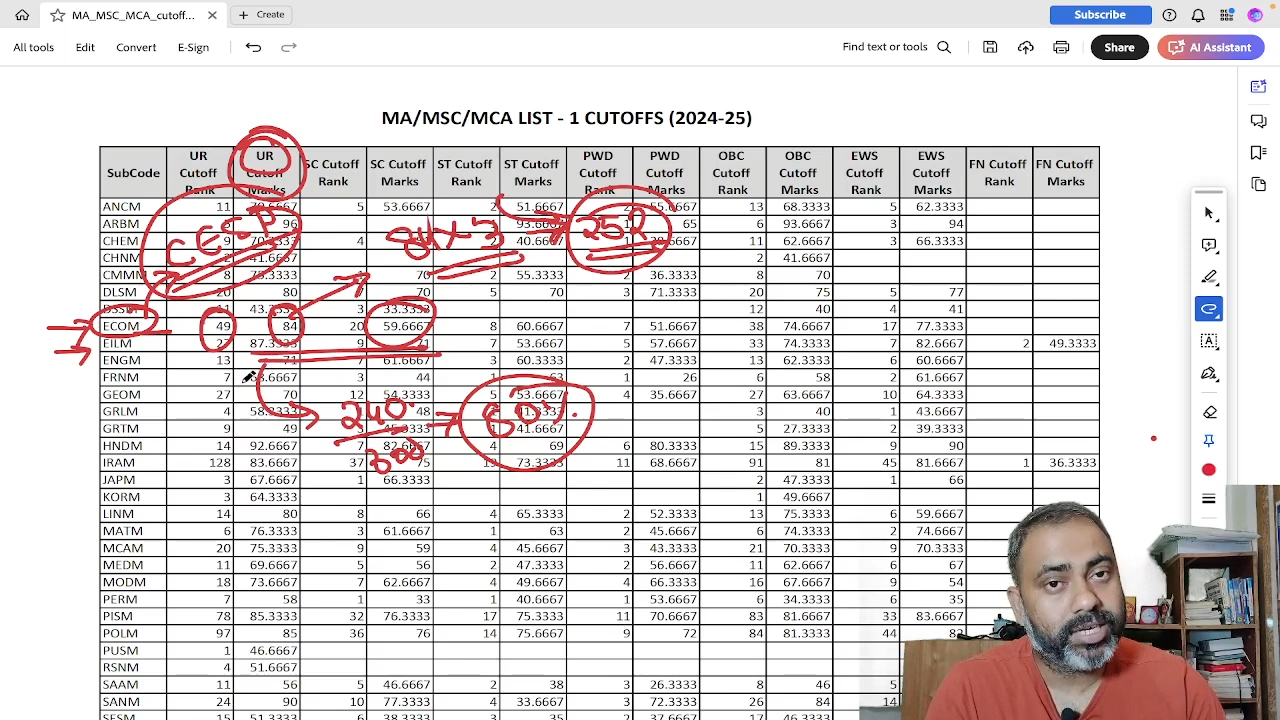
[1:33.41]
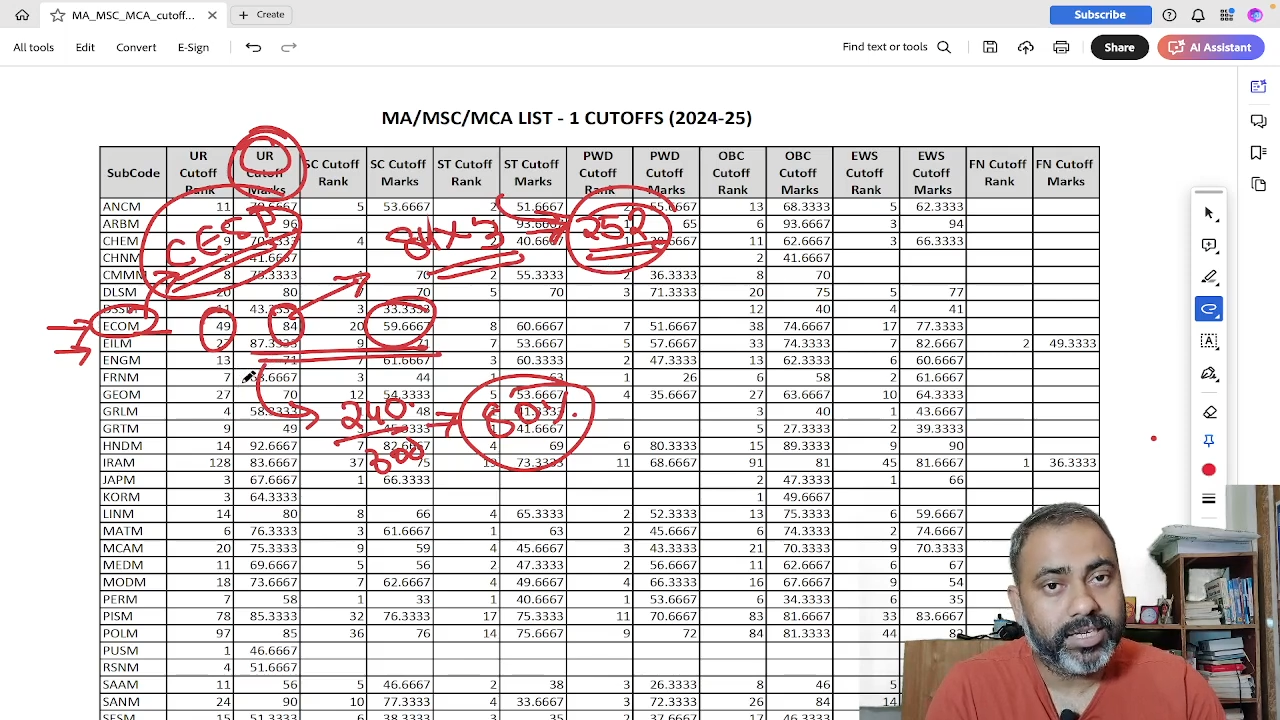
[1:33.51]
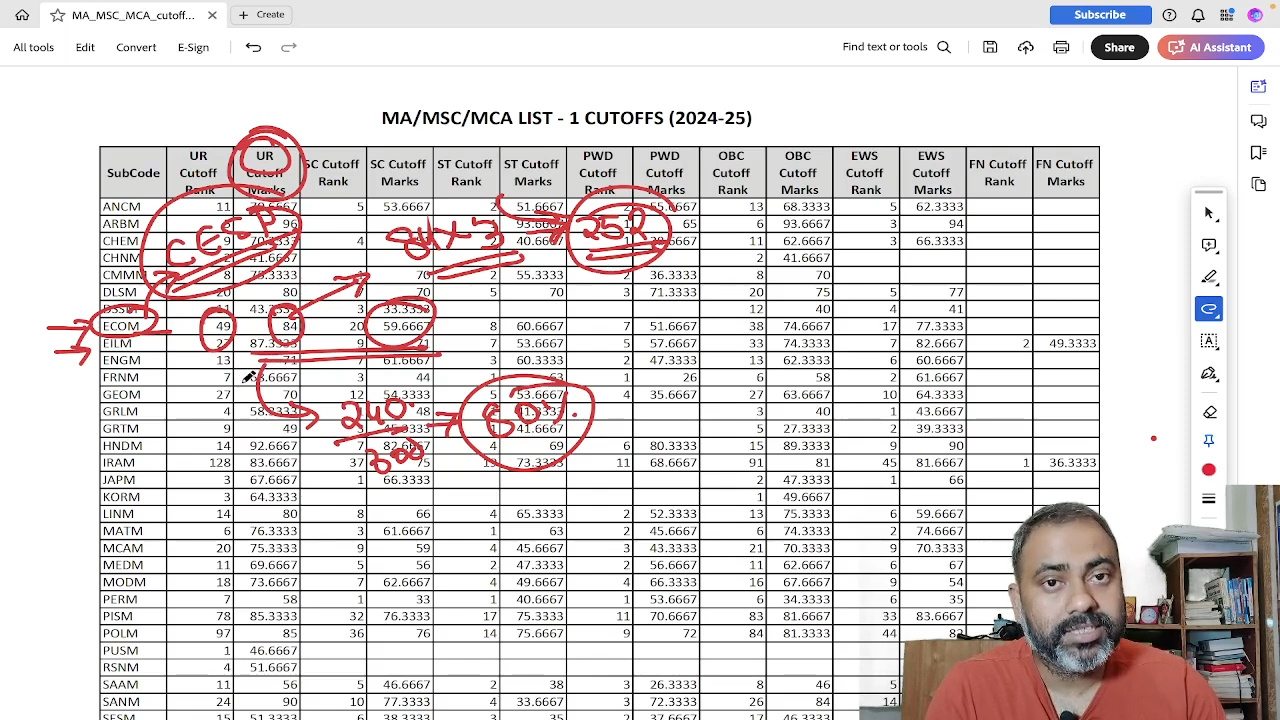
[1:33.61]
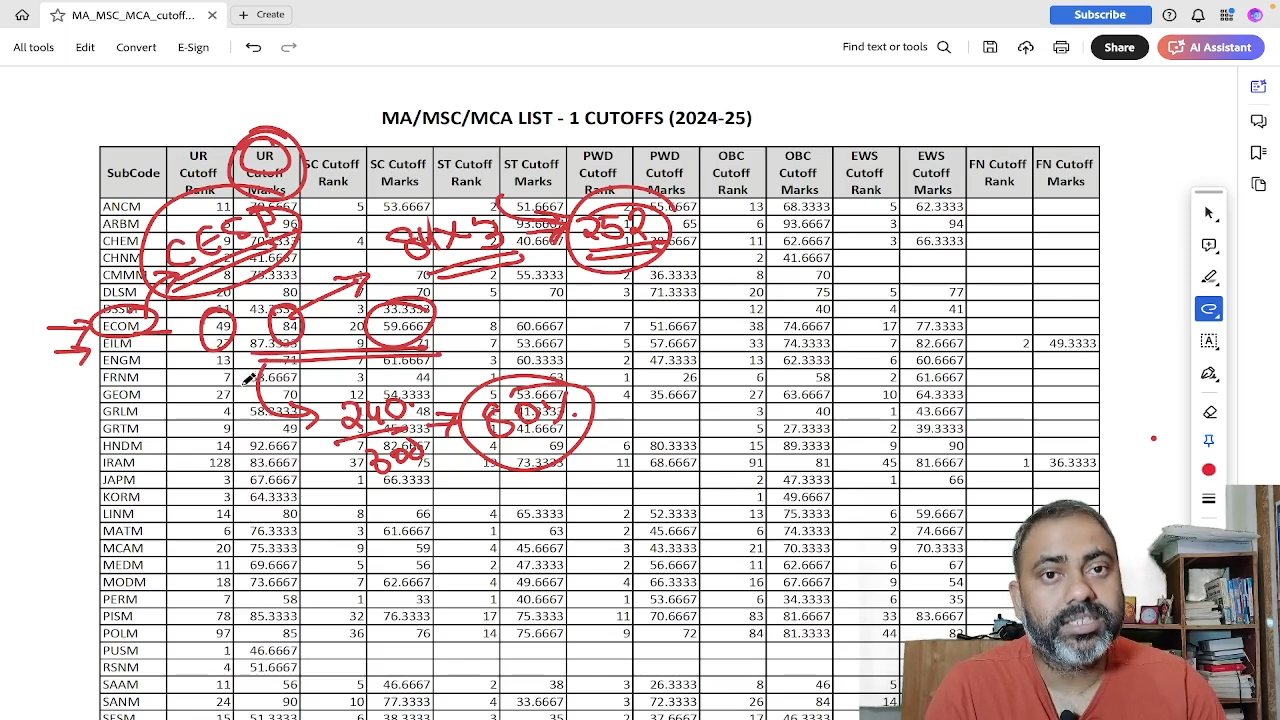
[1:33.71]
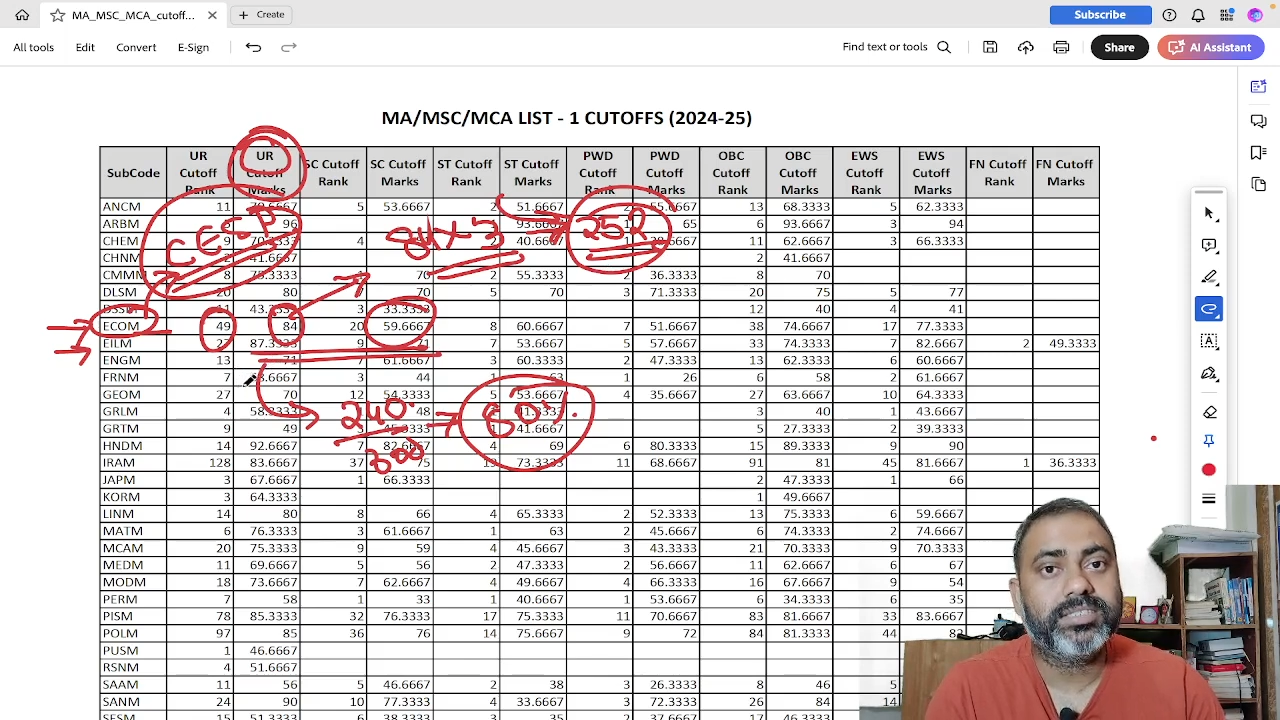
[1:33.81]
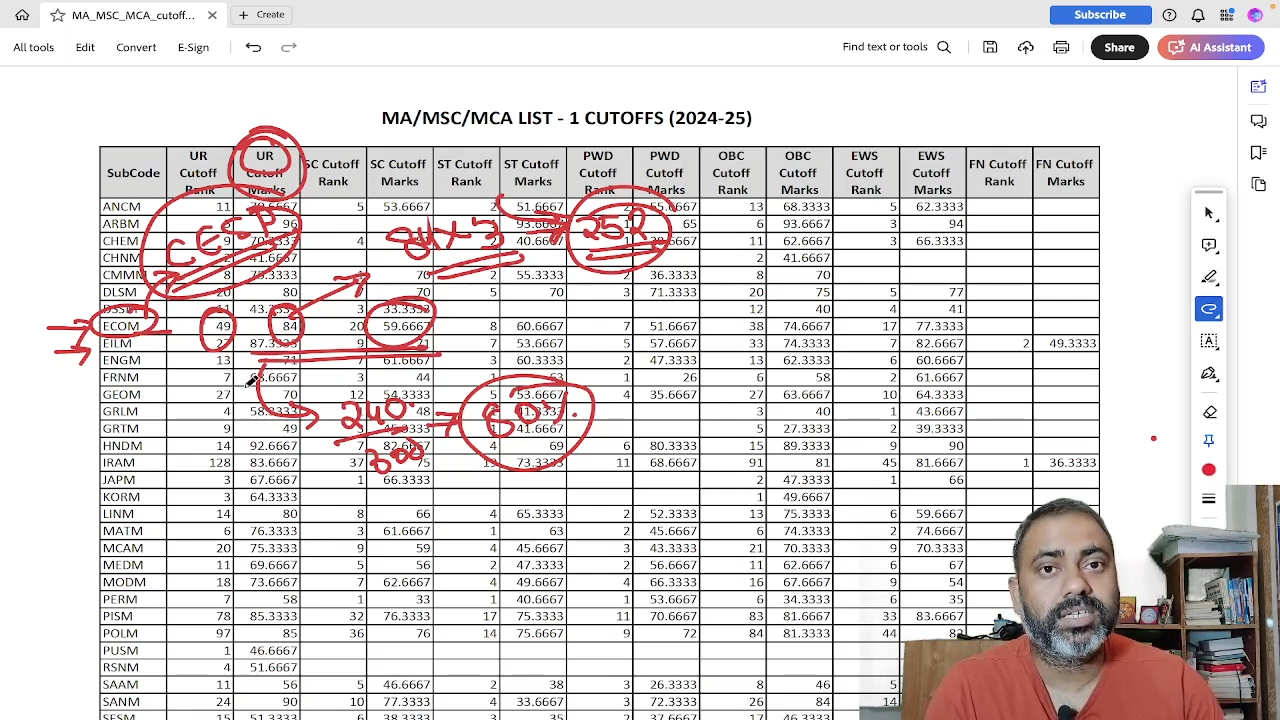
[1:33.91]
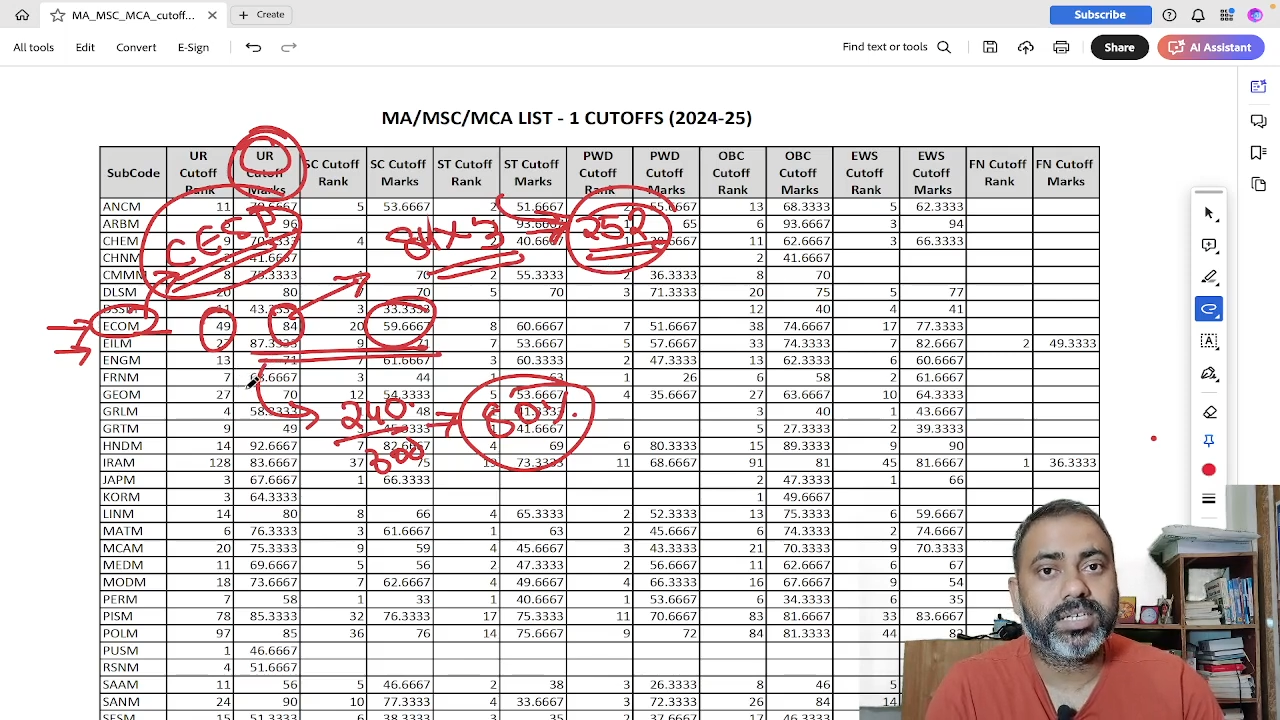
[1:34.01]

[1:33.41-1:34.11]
releases the